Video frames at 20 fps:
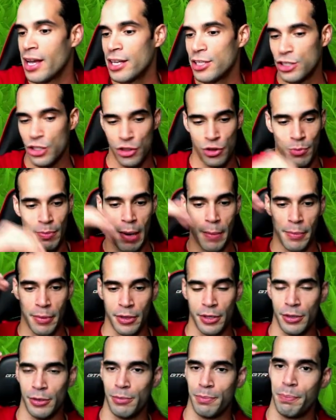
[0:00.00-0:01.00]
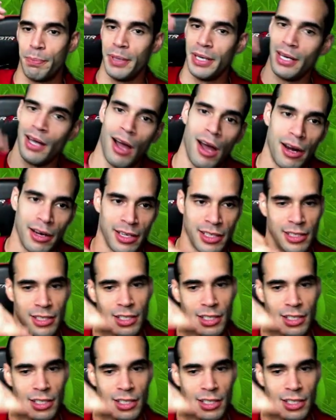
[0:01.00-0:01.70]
Just remember, be honest